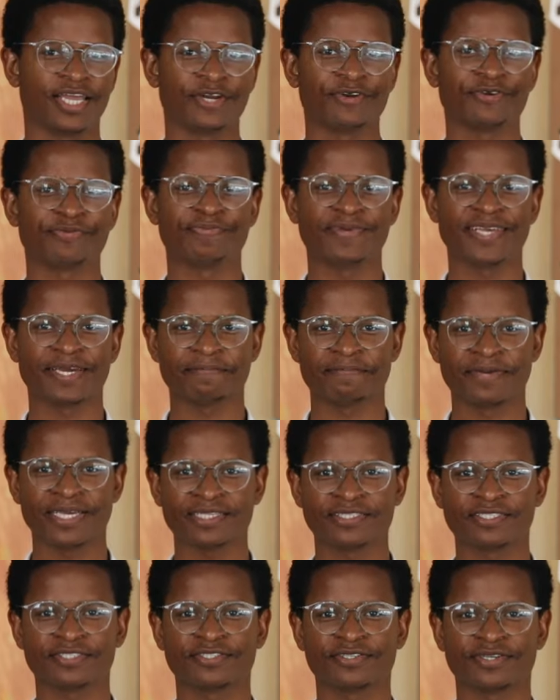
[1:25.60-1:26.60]
It would be
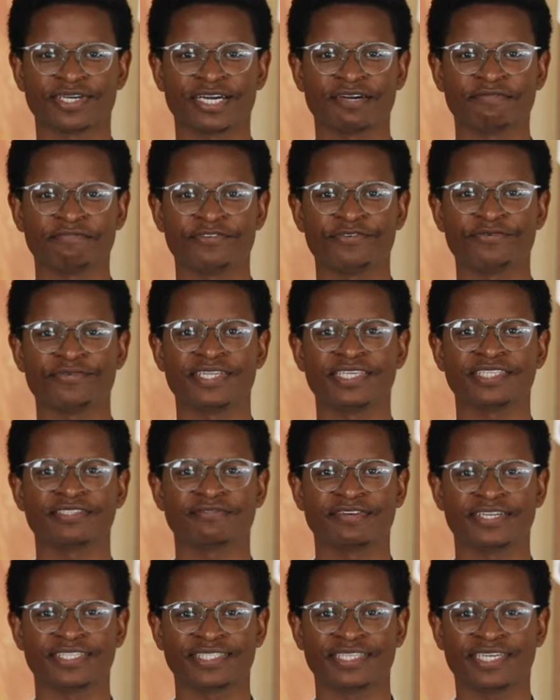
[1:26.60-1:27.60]
amazing to come view these
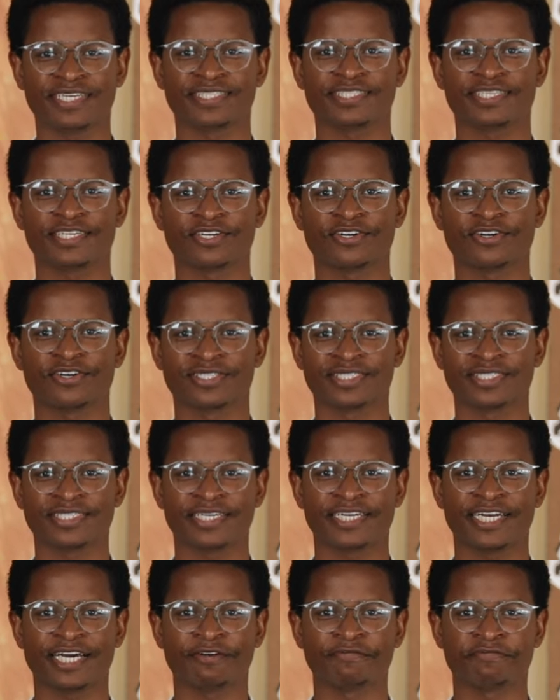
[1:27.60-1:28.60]
fantastic lots
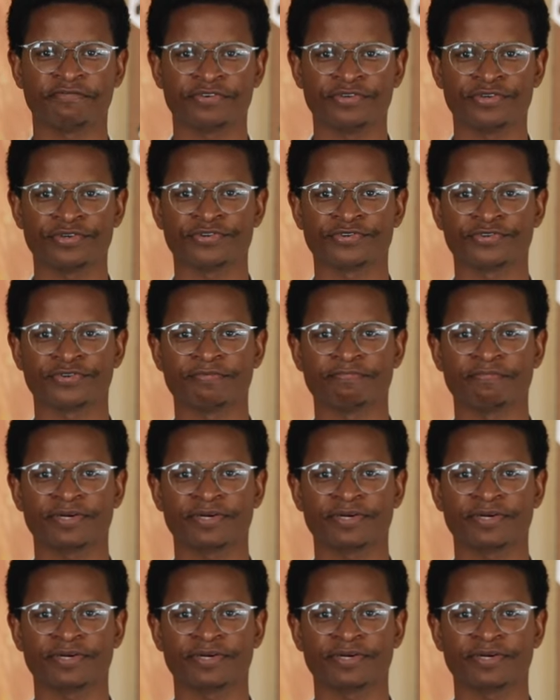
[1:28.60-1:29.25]
in our viewing room,